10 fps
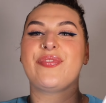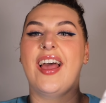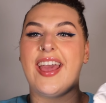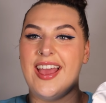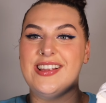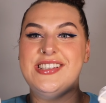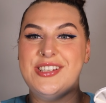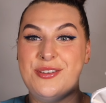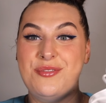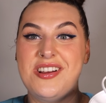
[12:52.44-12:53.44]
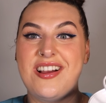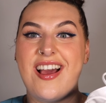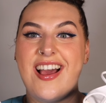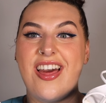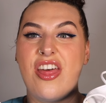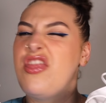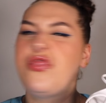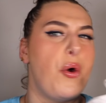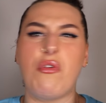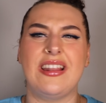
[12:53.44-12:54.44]
Okay, I do
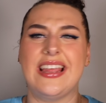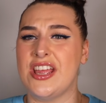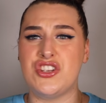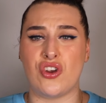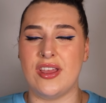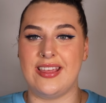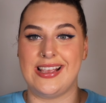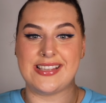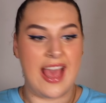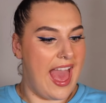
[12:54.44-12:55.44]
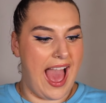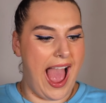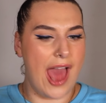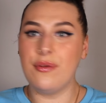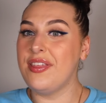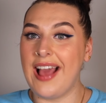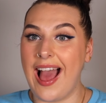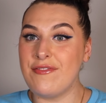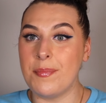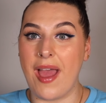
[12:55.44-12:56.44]
thoroughly enjoy these. I don't think I
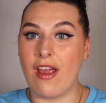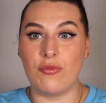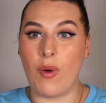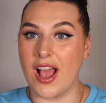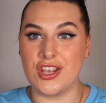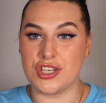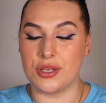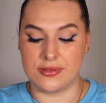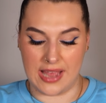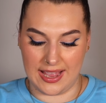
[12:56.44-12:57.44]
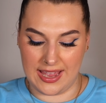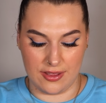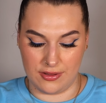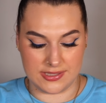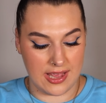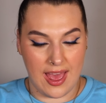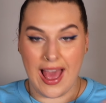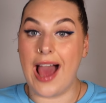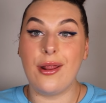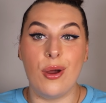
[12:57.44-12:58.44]
have a pair of white shoes, like heels.
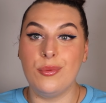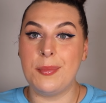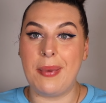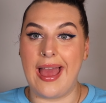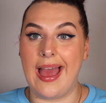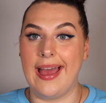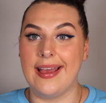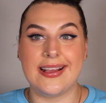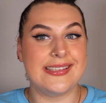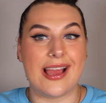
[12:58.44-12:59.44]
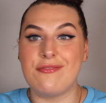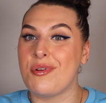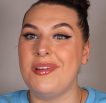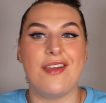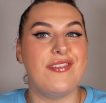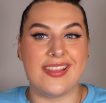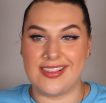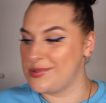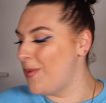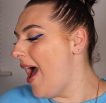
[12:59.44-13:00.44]
I don't own a pair because I ruin everything
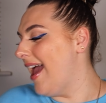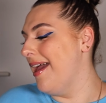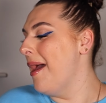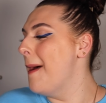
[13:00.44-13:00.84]
that's white.